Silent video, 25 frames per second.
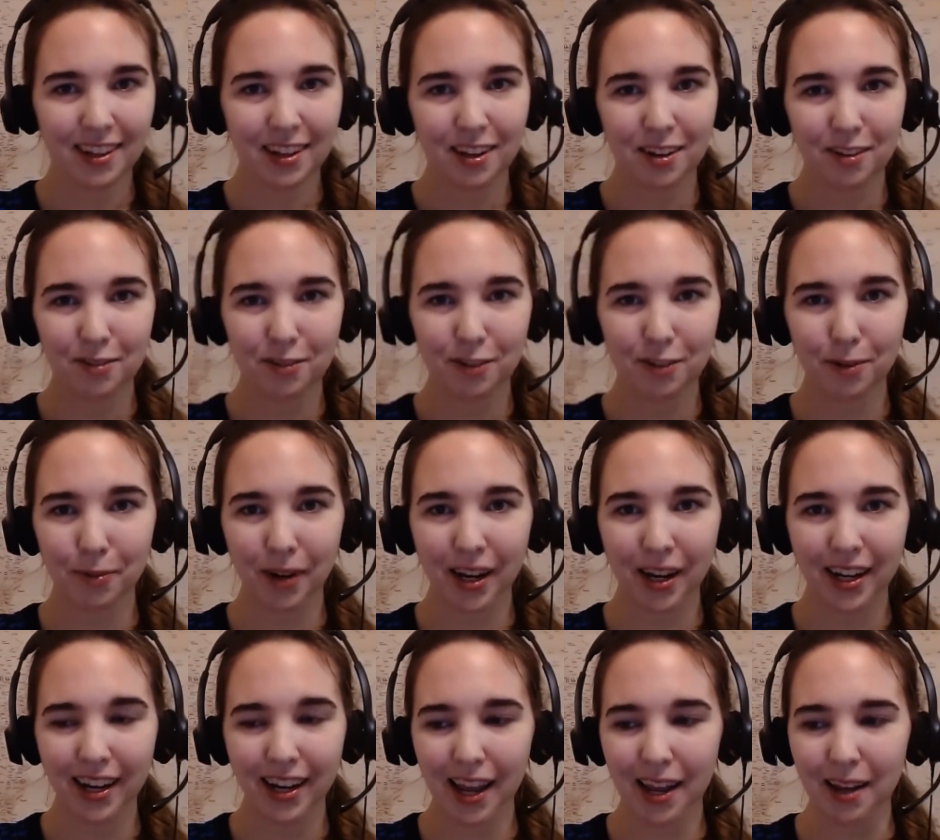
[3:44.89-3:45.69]
for my
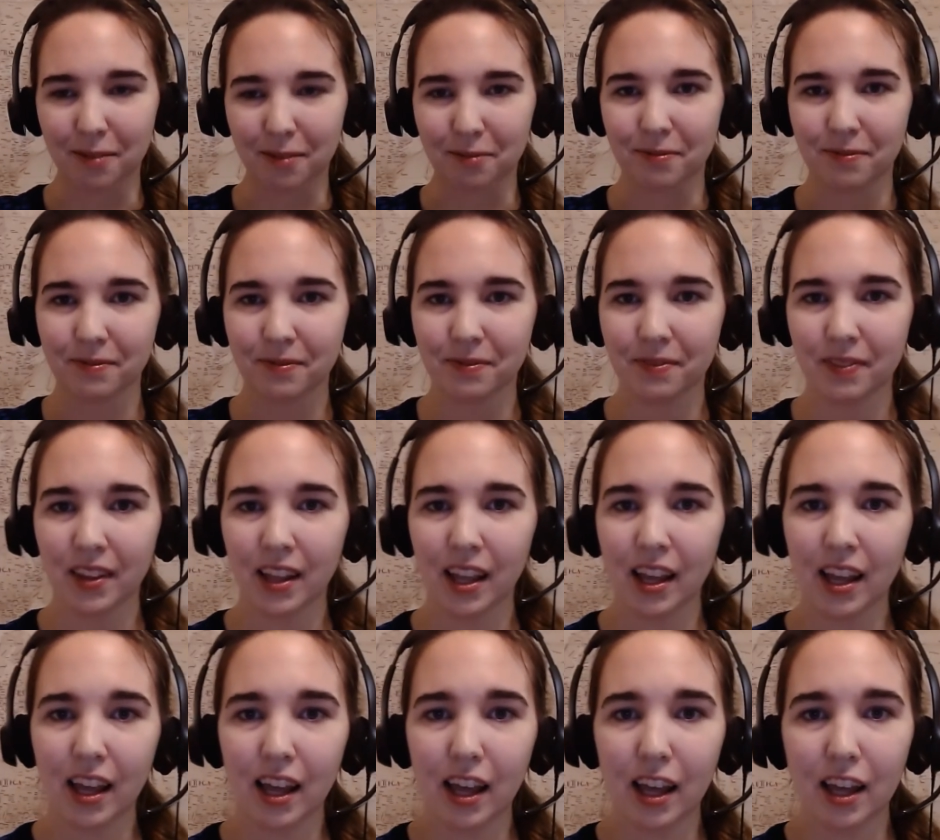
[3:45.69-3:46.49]
name.
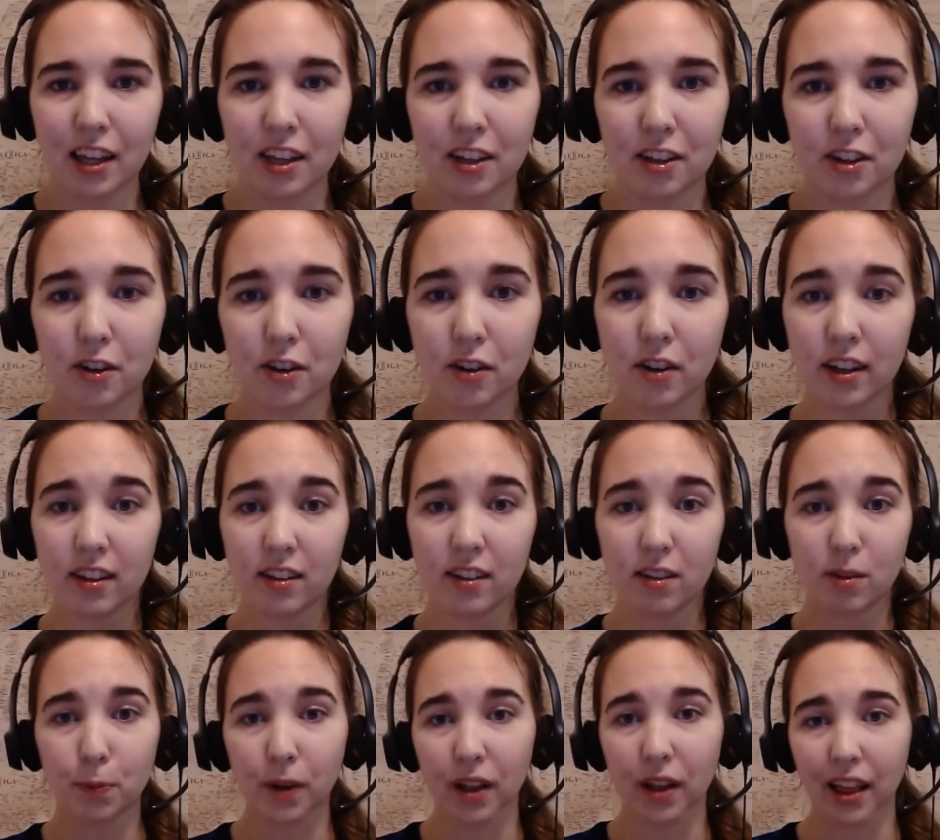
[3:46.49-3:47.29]
You can
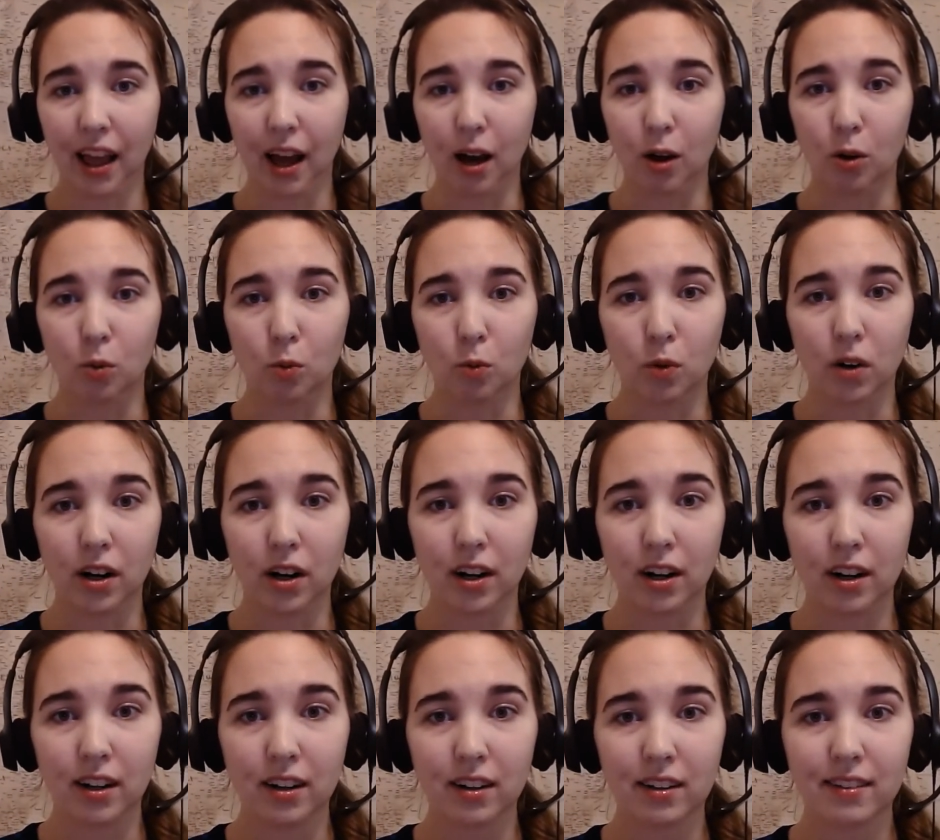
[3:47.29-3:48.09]
spell out
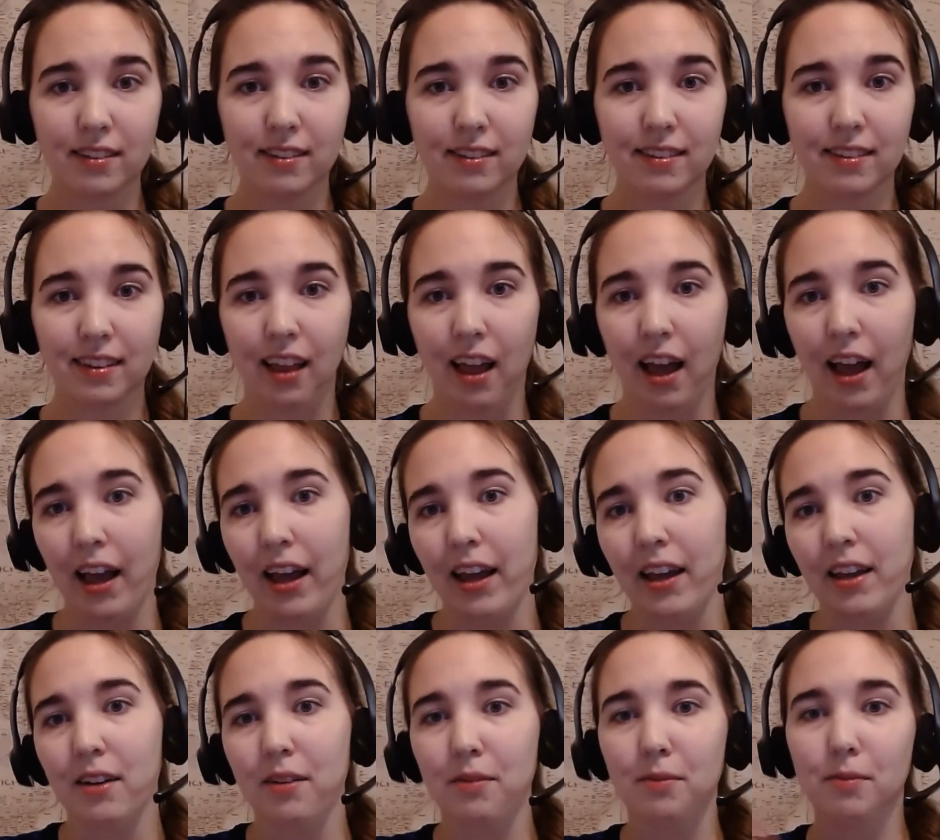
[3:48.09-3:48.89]
words
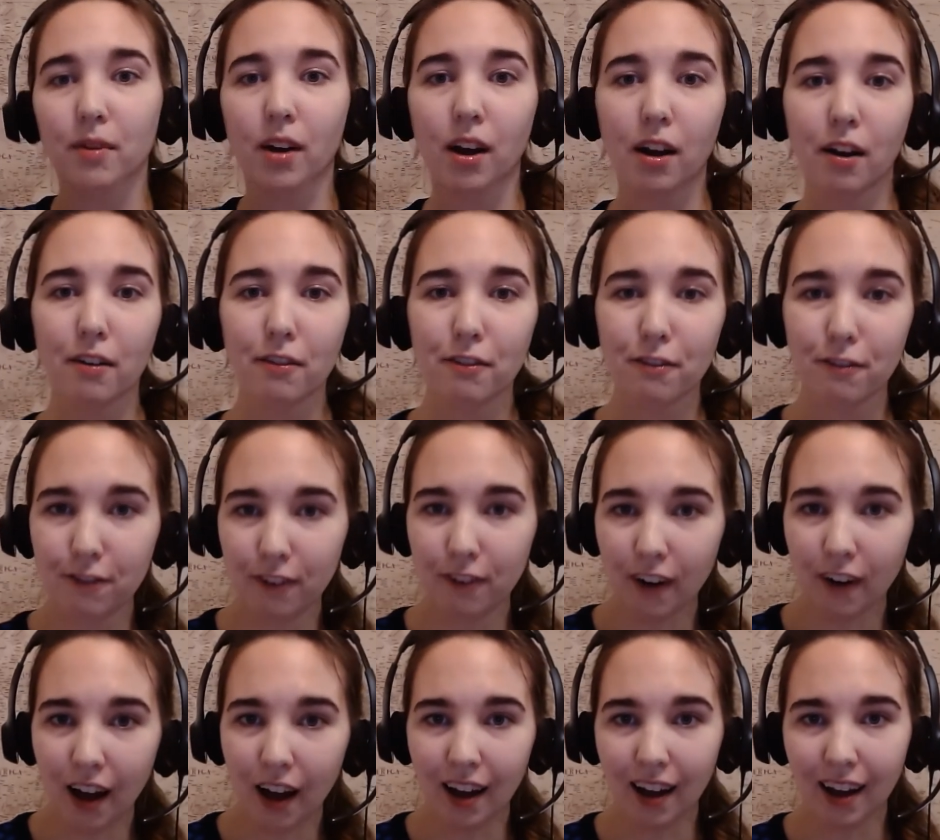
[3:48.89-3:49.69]
like
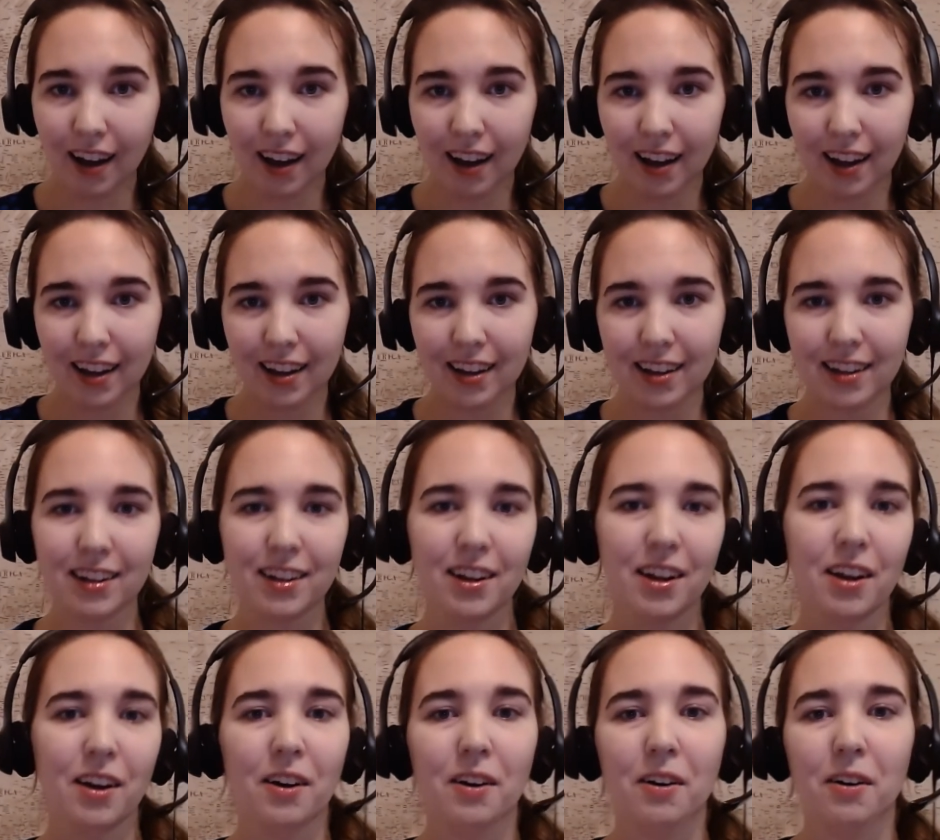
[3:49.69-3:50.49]
fun
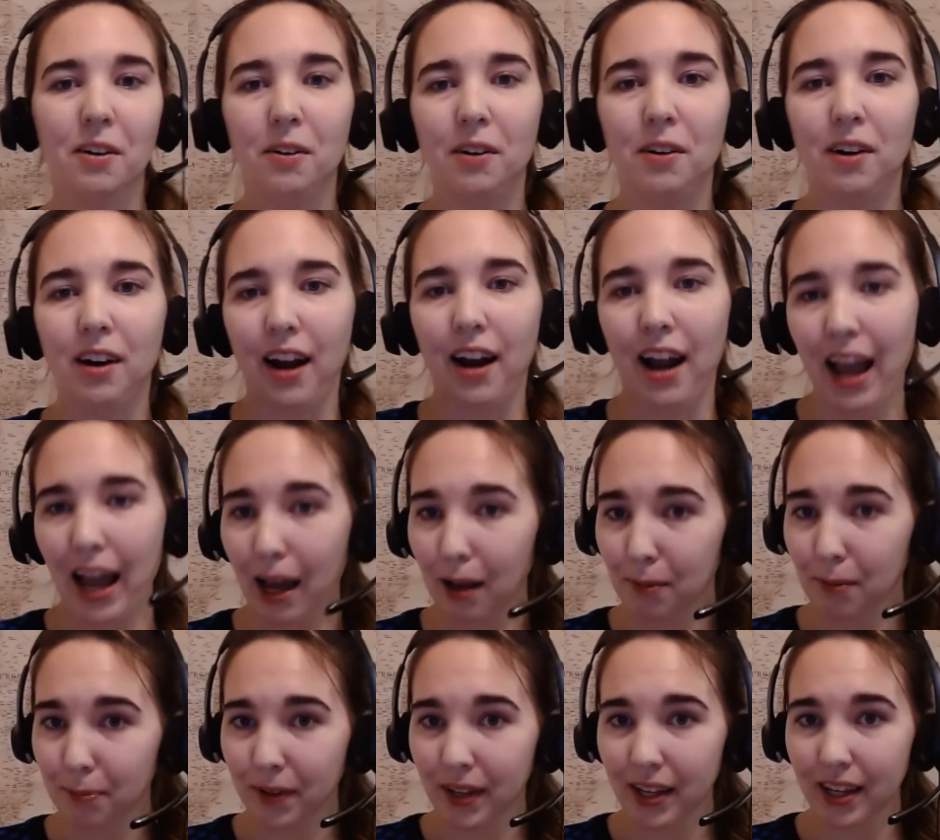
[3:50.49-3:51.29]
or
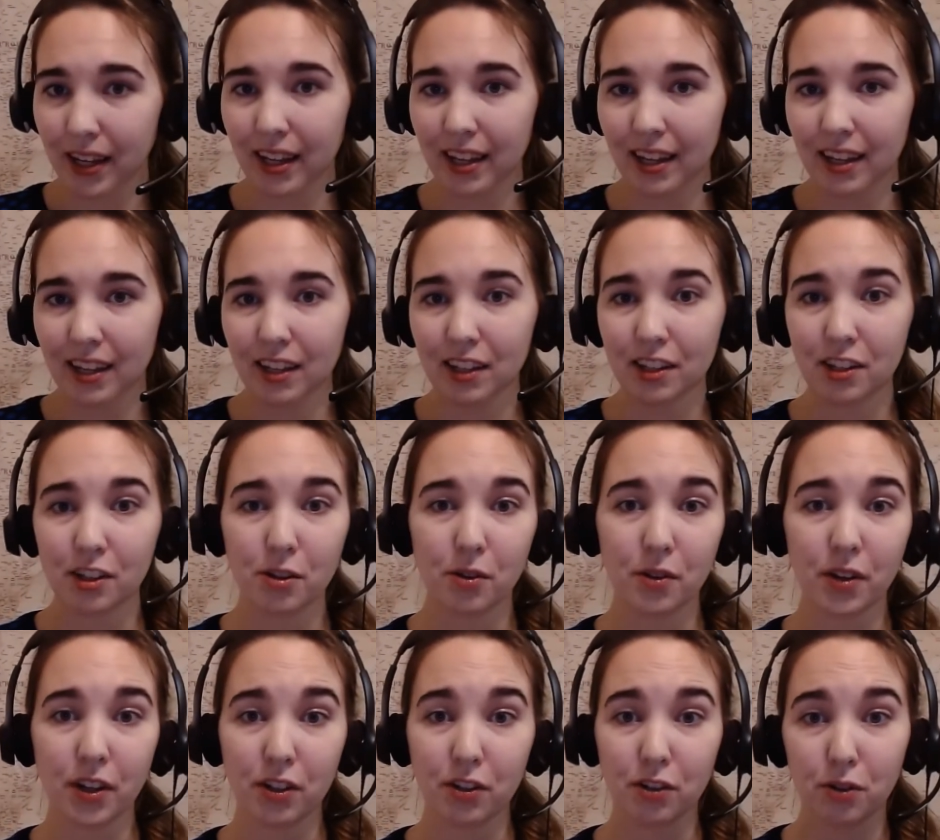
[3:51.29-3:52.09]
happy. You
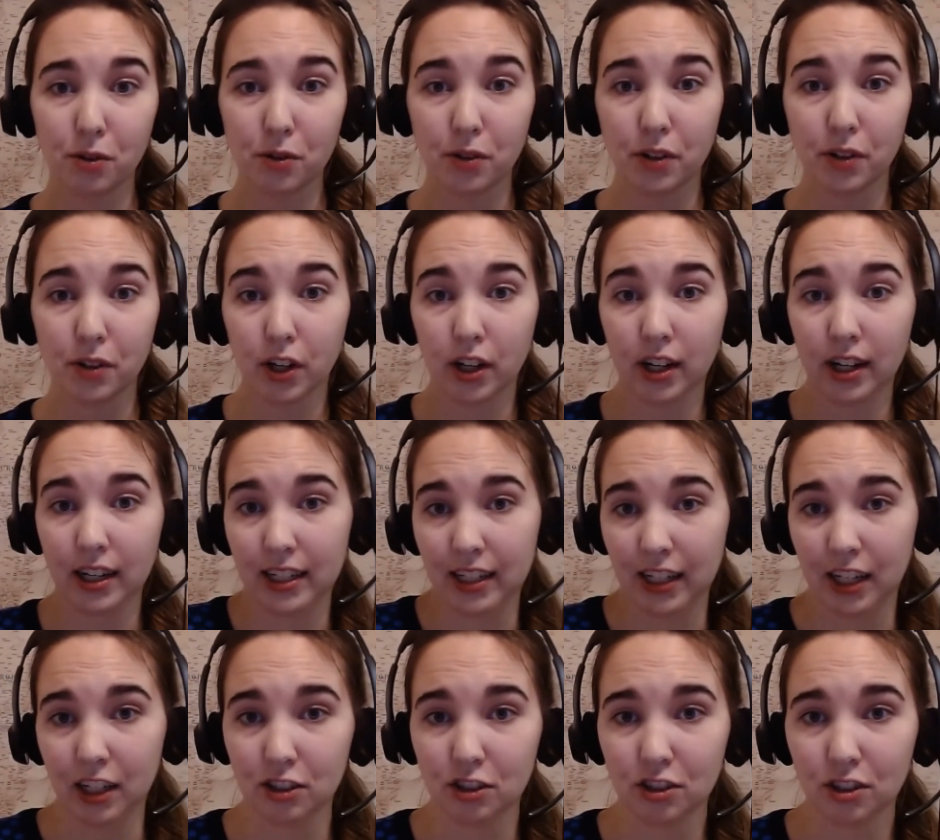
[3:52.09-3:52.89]
can do your
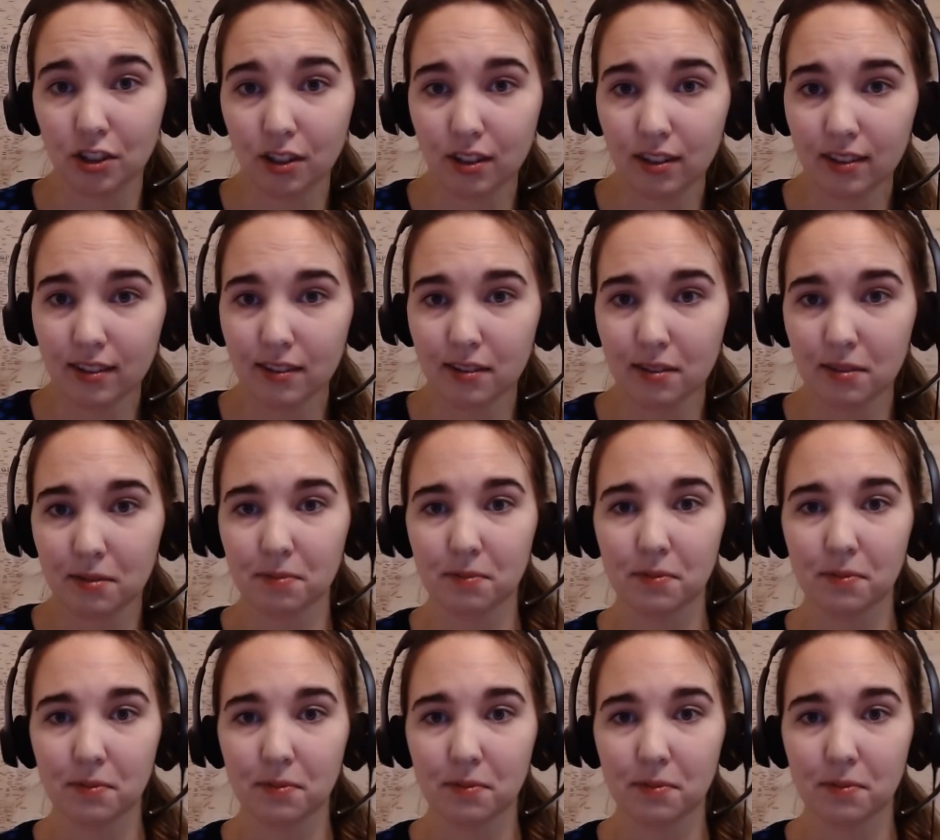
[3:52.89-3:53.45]
initials.